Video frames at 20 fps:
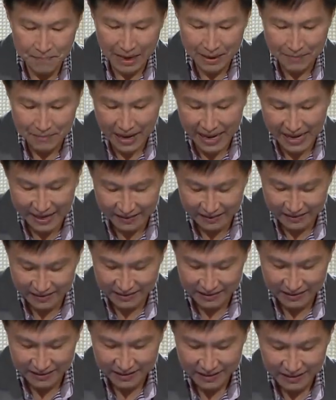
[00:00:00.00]
by
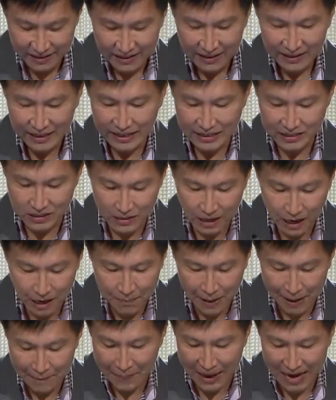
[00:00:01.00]
might, it's not
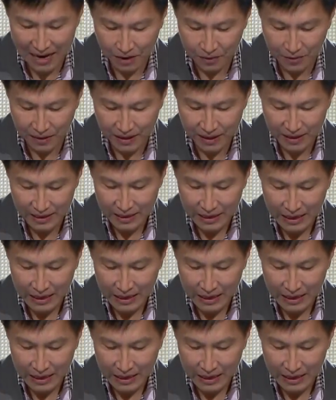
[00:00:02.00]
by power,